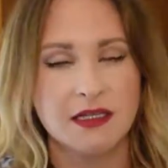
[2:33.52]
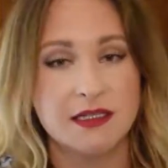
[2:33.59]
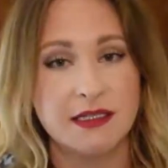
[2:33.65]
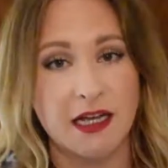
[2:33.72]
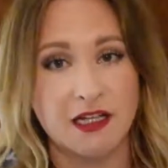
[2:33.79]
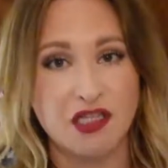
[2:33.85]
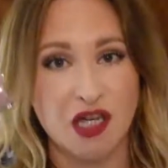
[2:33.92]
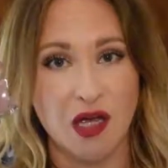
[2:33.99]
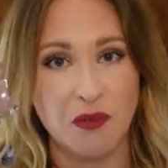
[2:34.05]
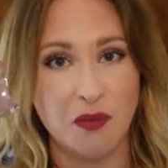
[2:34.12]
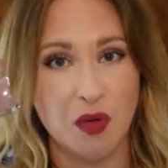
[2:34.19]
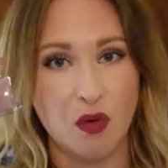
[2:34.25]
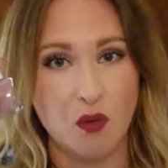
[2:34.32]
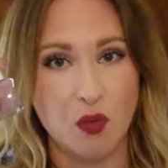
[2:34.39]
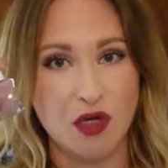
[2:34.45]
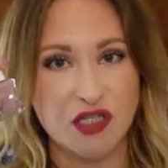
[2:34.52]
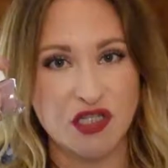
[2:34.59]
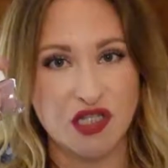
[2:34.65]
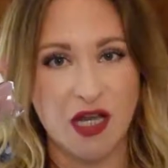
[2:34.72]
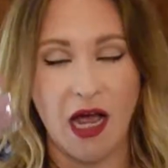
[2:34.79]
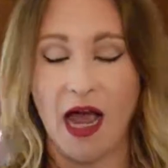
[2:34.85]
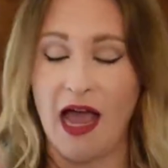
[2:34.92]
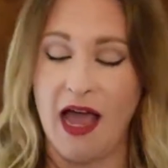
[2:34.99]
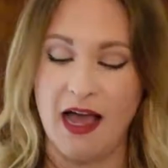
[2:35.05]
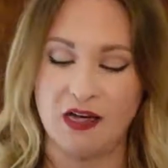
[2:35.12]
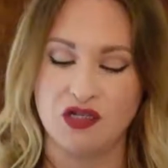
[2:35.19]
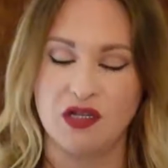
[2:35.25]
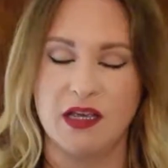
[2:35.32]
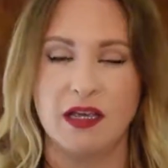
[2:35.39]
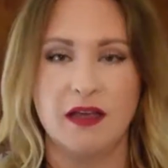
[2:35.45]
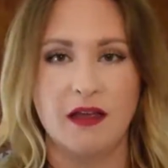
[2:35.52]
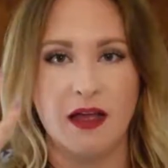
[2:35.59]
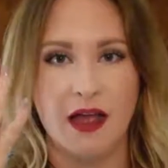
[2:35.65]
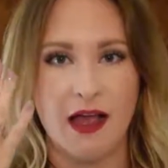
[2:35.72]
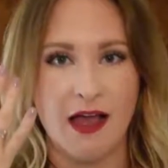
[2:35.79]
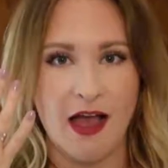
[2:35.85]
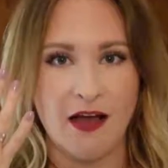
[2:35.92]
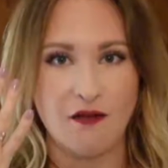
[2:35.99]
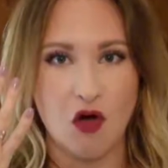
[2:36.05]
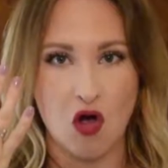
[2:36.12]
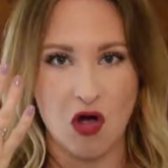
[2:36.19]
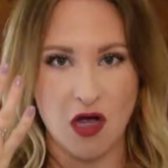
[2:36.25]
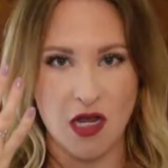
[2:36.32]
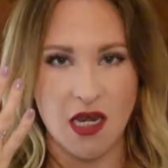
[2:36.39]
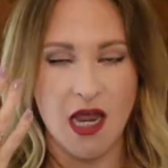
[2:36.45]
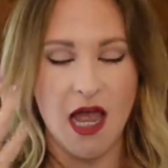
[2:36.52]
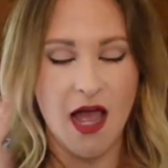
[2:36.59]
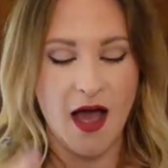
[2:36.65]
Touch Up, which I actually have on,